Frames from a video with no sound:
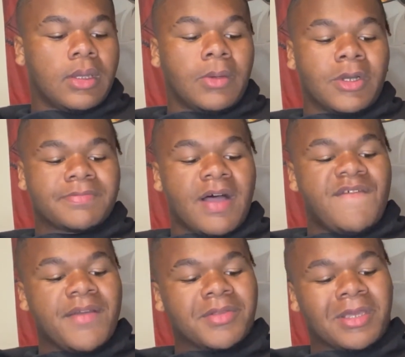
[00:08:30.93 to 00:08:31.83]
What's my
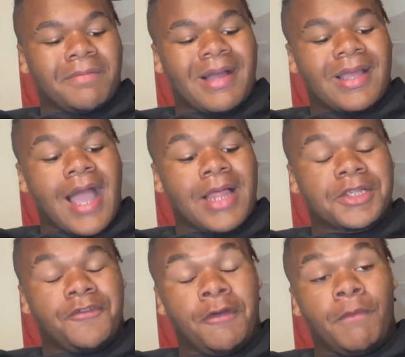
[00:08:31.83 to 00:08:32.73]
favorite thing about college
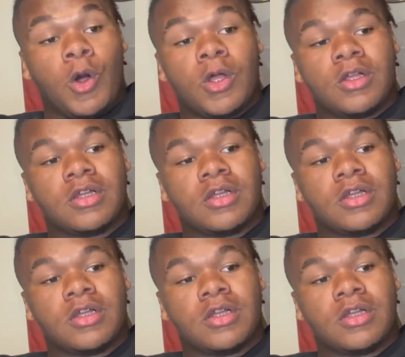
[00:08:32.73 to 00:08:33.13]
football?